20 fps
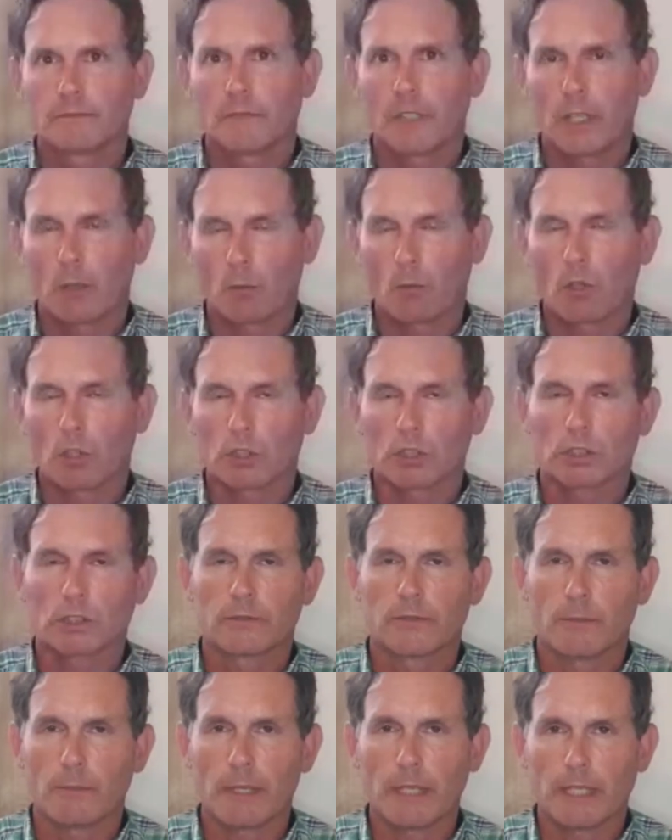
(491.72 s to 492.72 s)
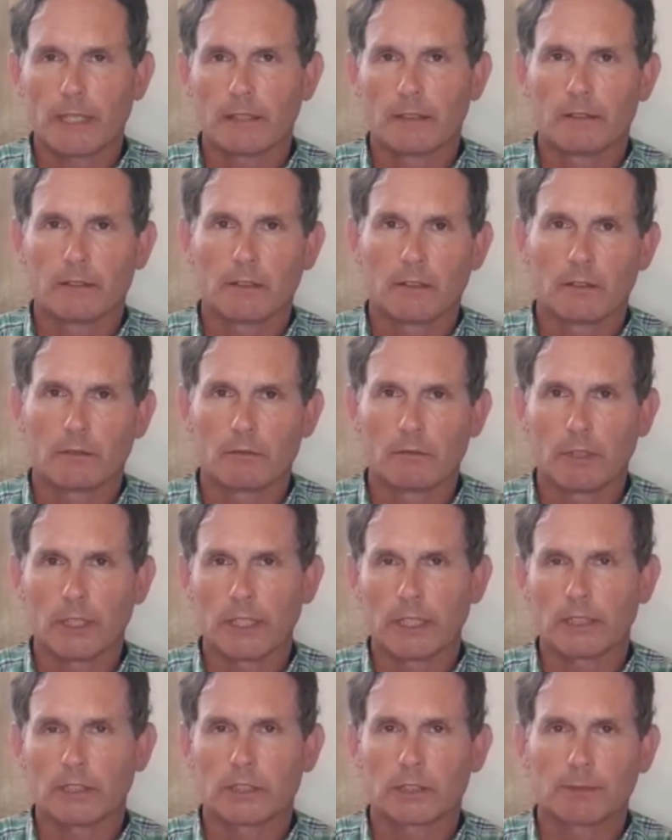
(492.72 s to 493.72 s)
It was, for me, a
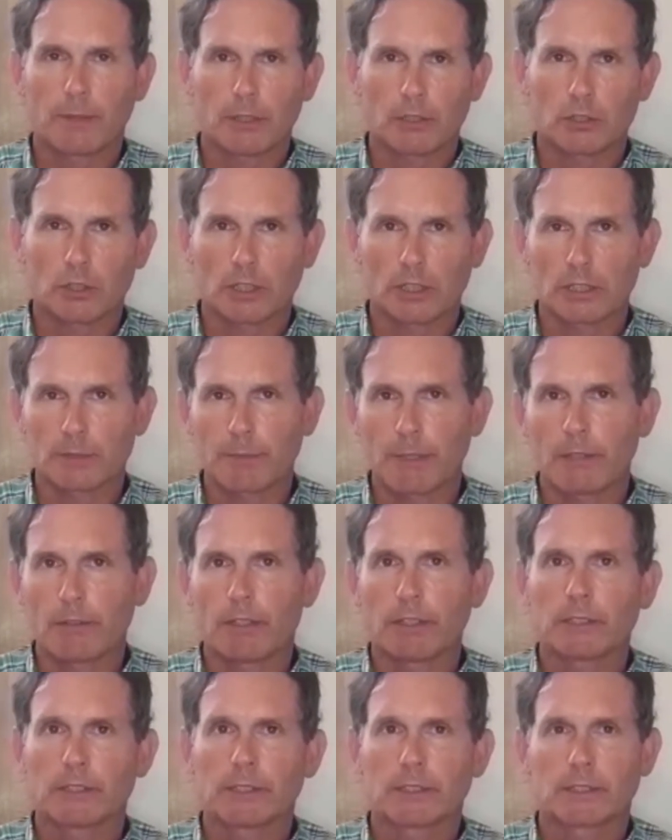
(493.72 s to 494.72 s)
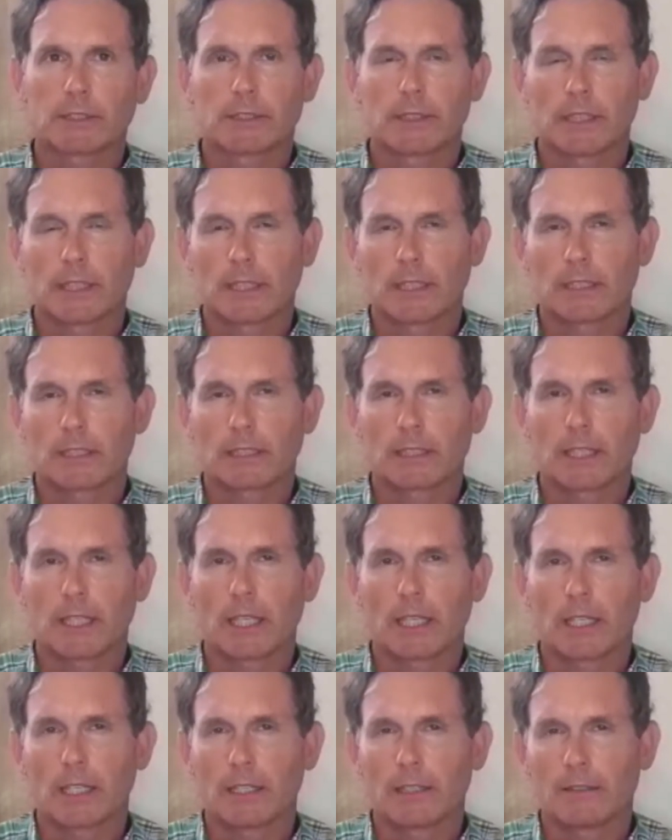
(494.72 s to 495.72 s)
really special experience, and
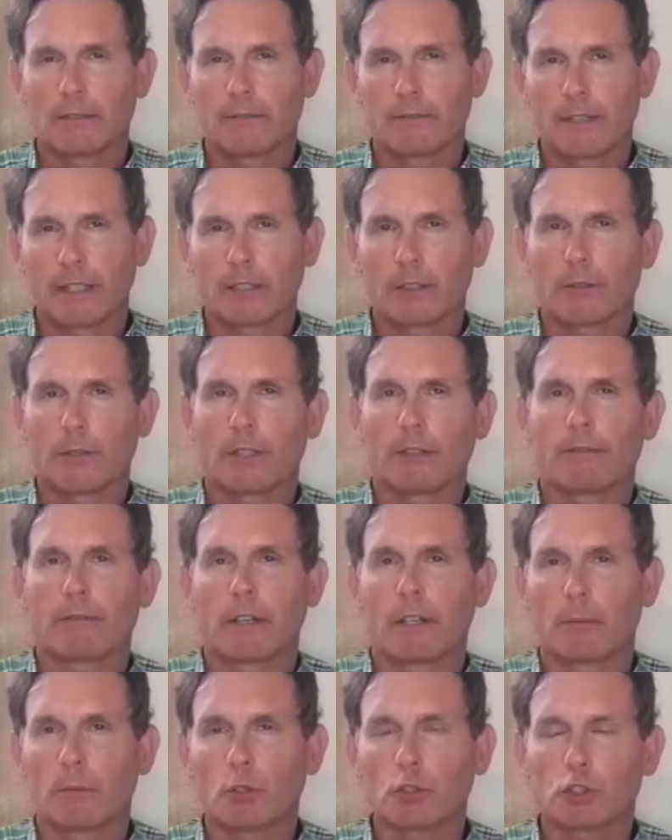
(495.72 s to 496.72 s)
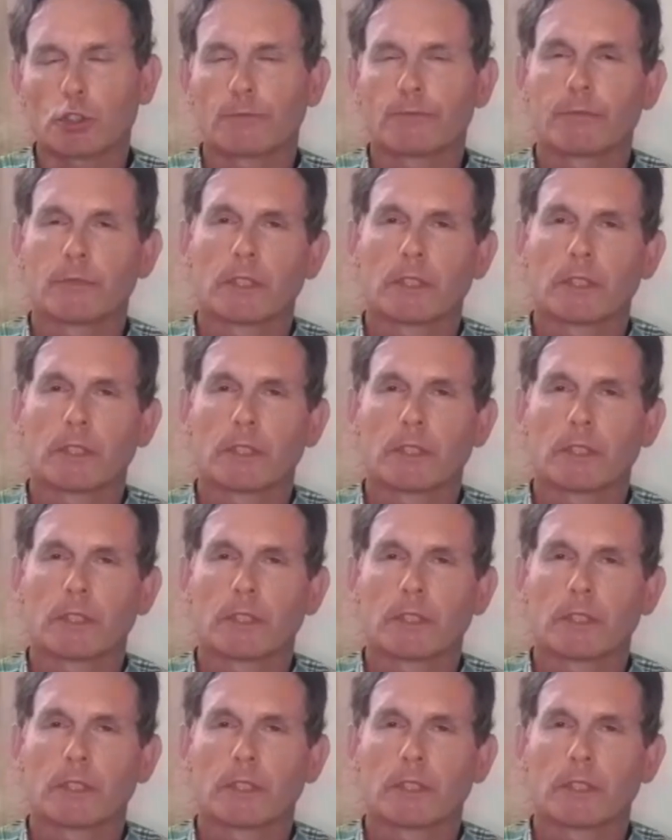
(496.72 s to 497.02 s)
I valued it very much.